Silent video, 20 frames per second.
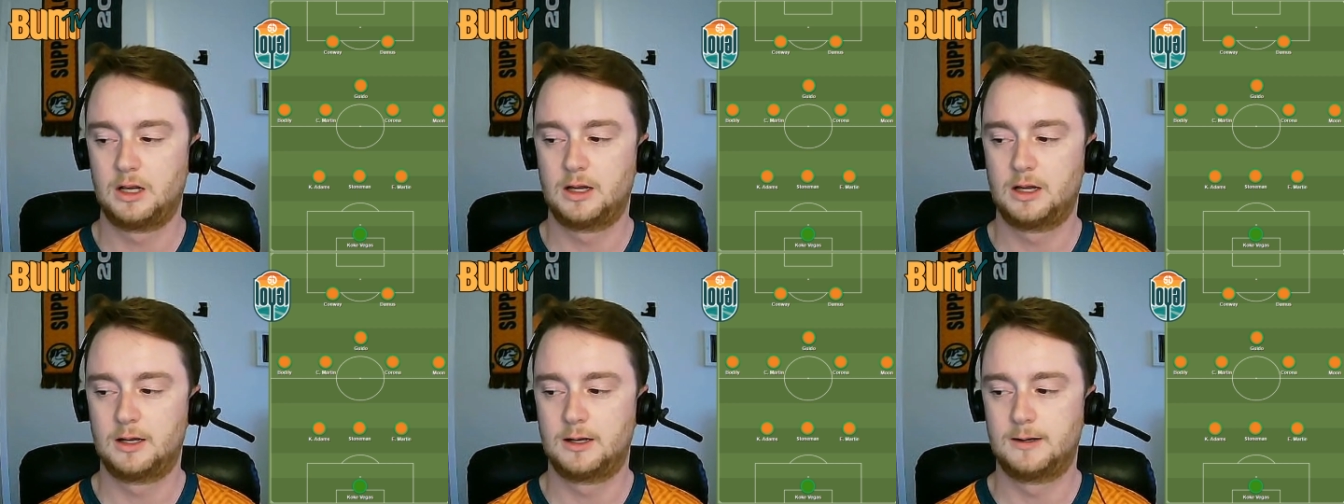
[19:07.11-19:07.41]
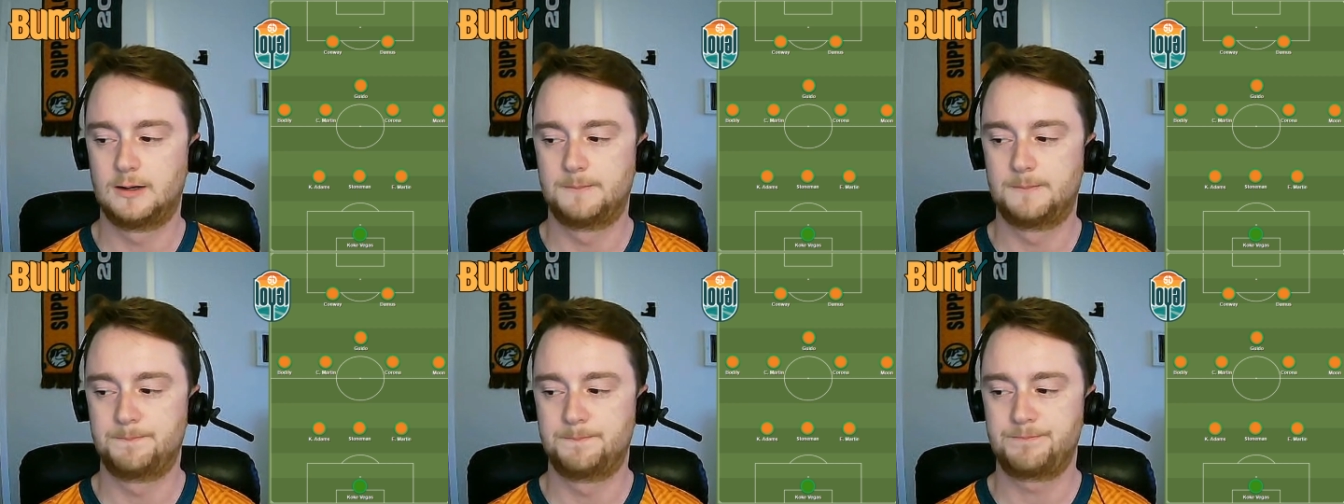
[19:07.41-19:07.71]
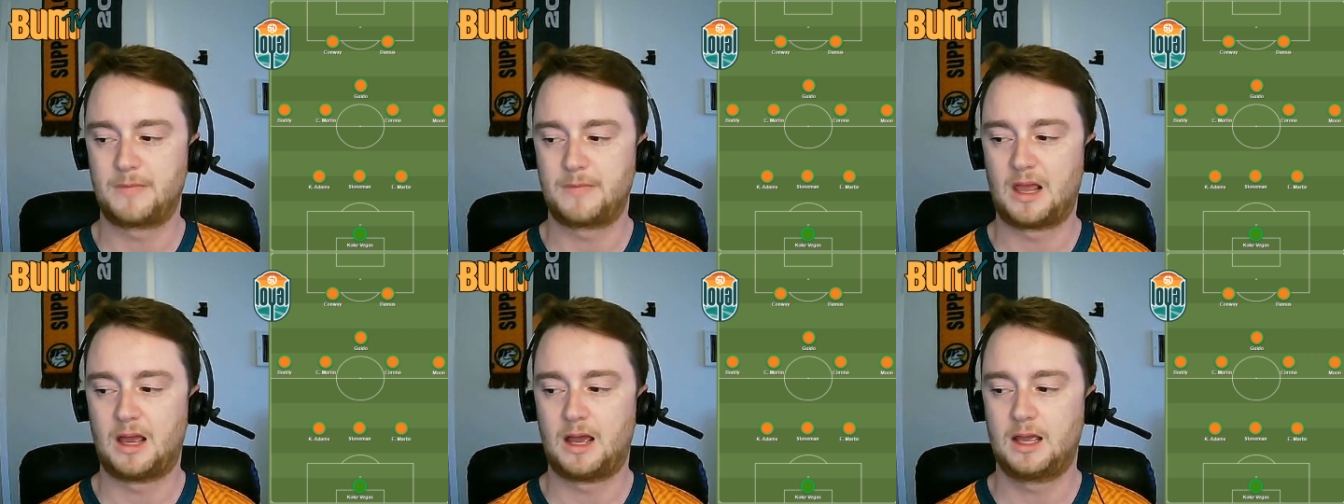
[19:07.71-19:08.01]
um,
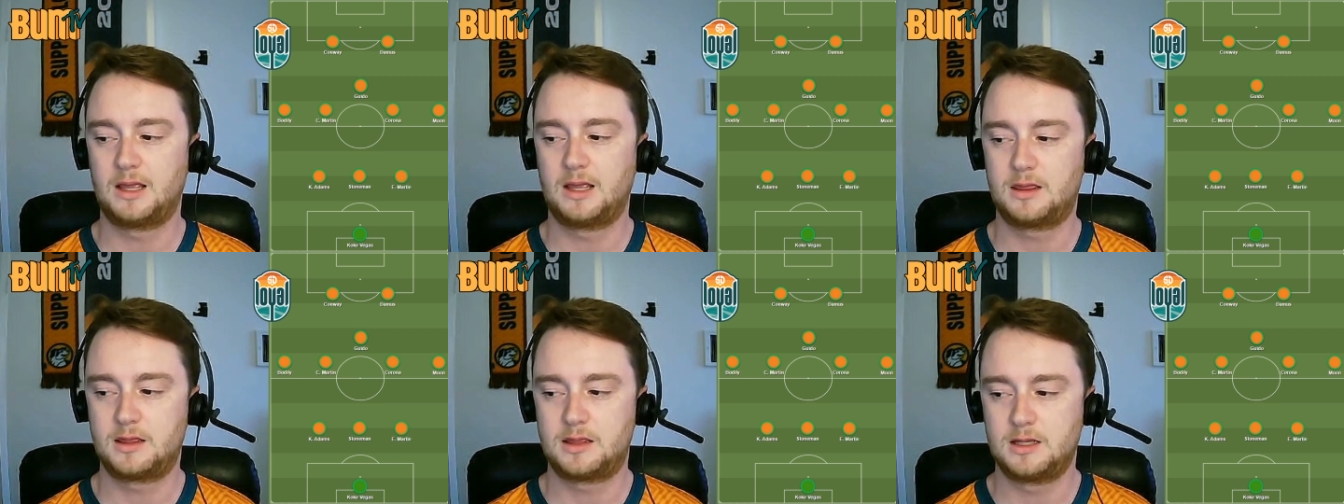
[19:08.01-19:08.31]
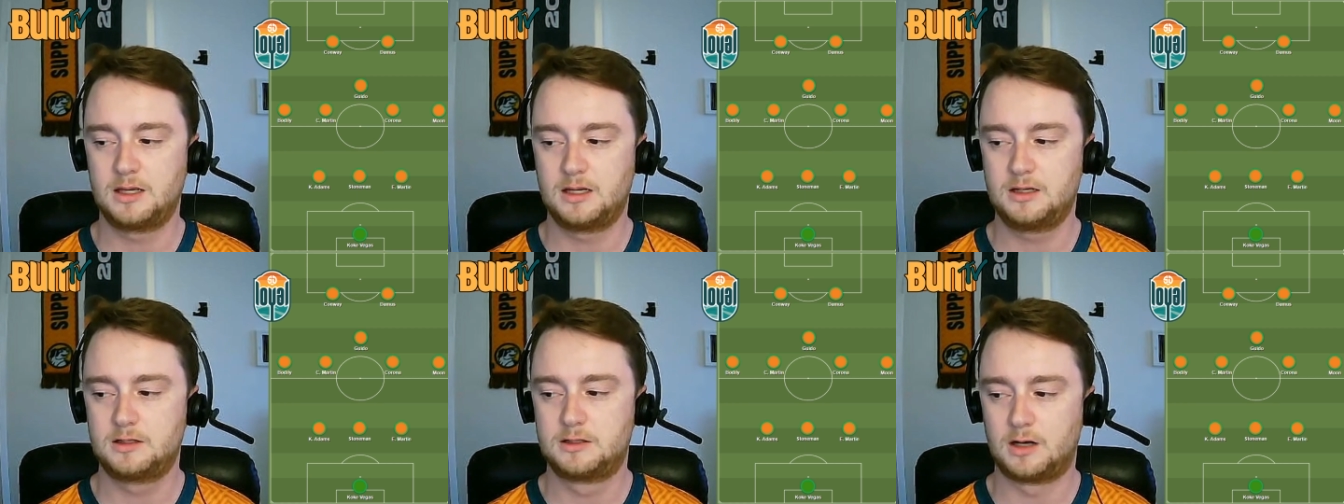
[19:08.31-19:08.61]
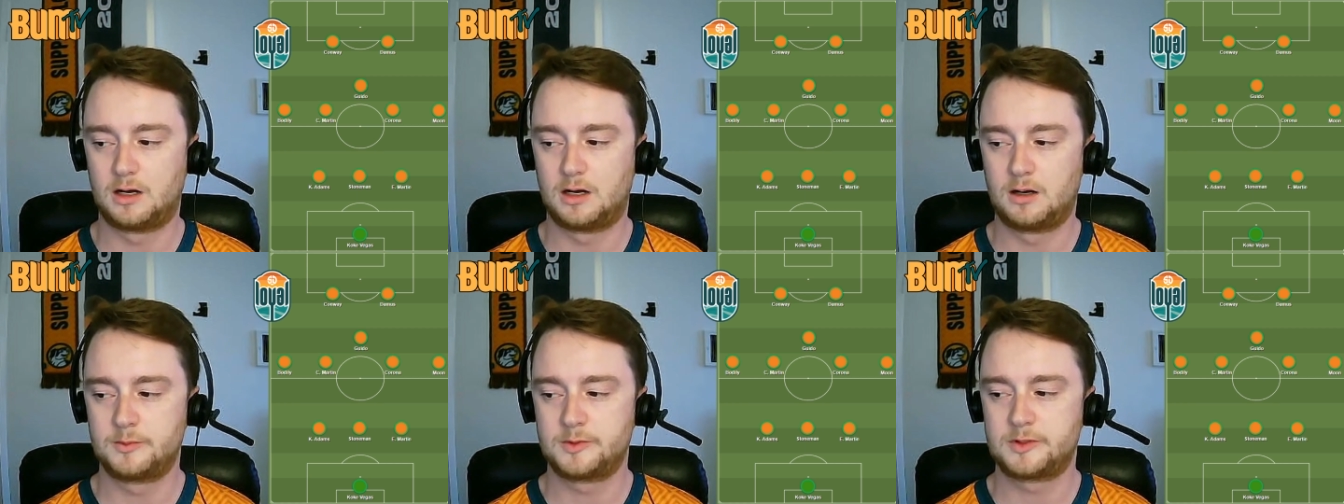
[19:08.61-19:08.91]
I think
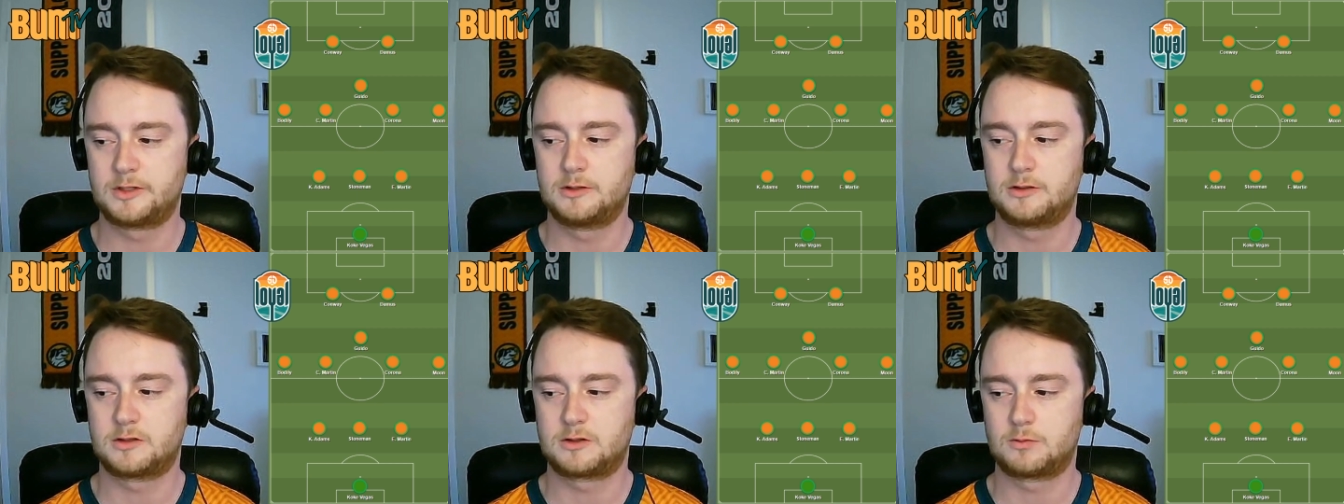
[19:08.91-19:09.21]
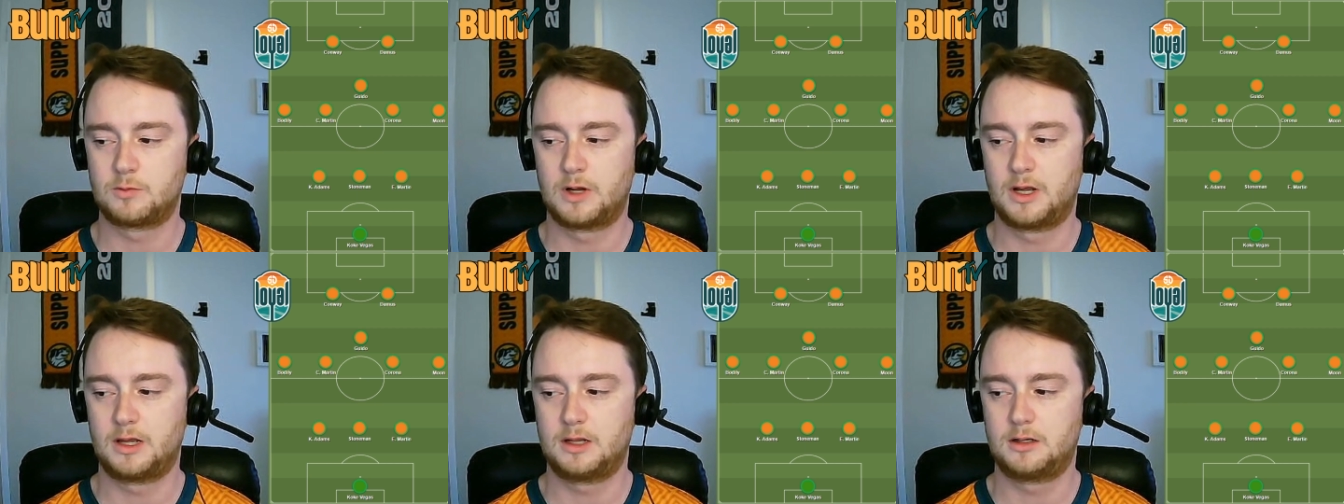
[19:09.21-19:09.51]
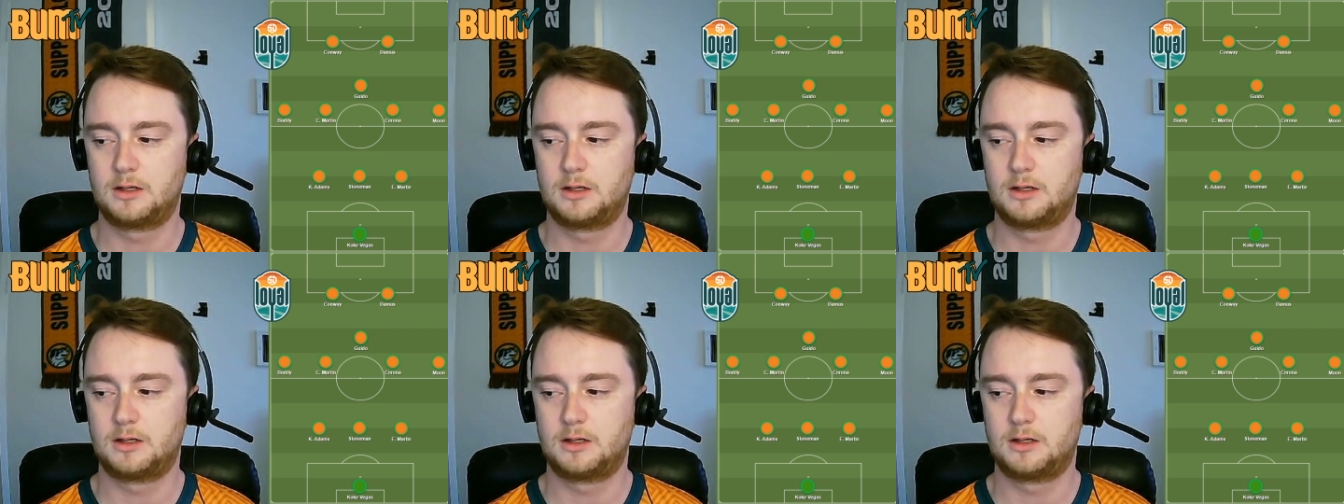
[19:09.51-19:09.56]
Damus's threat